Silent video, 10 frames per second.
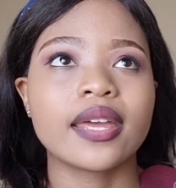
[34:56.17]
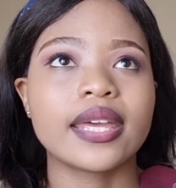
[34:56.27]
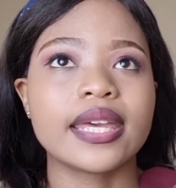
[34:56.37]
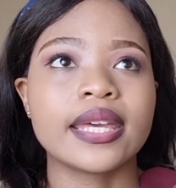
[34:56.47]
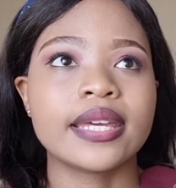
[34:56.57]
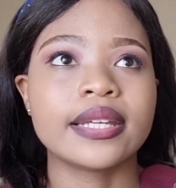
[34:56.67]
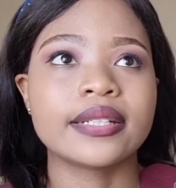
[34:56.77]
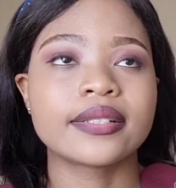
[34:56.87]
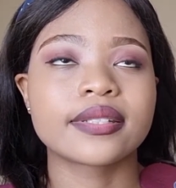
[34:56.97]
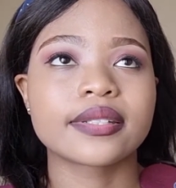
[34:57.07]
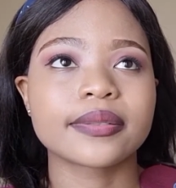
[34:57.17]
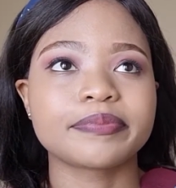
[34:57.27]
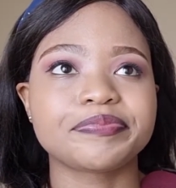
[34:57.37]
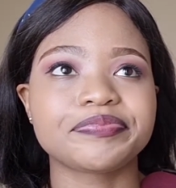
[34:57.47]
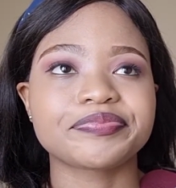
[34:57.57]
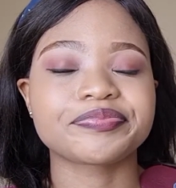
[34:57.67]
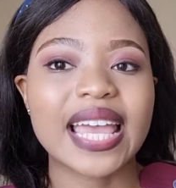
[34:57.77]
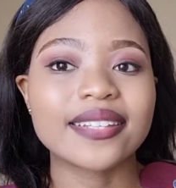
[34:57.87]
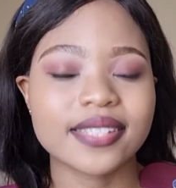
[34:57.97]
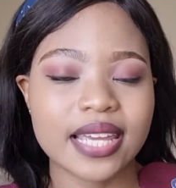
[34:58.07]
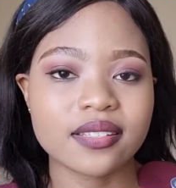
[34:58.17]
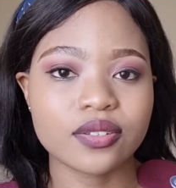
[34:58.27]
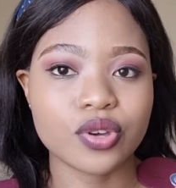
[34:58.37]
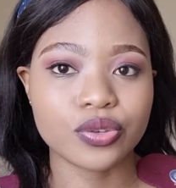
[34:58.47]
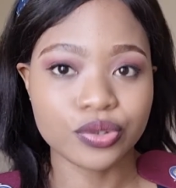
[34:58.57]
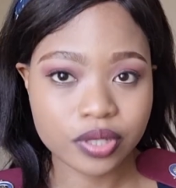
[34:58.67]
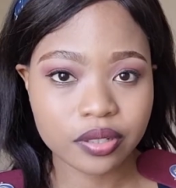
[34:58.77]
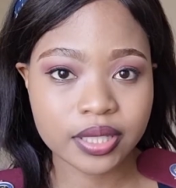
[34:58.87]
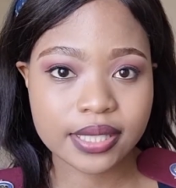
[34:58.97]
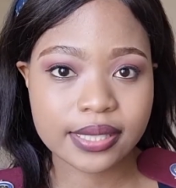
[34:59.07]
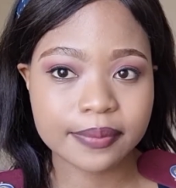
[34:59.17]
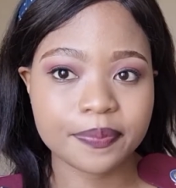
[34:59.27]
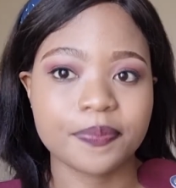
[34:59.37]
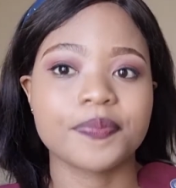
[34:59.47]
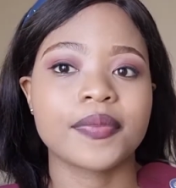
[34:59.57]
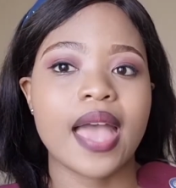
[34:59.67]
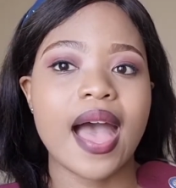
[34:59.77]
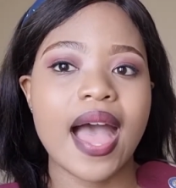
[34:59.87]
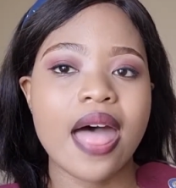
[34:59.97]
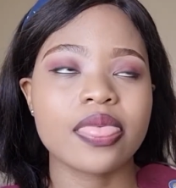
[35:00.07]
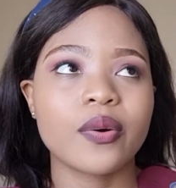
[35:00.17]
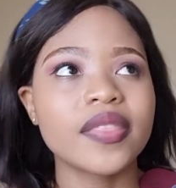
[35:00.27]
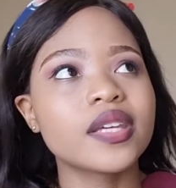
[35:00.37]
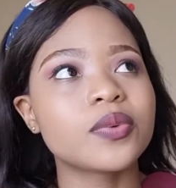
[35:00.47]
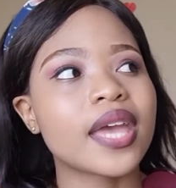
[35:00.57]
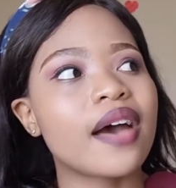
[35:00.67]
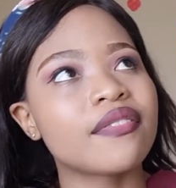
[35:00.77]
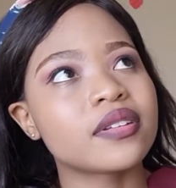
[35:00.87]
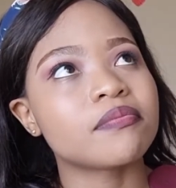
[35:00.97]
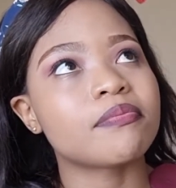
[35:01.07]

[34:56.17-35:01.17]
it stays in your uterus, and the one that we have in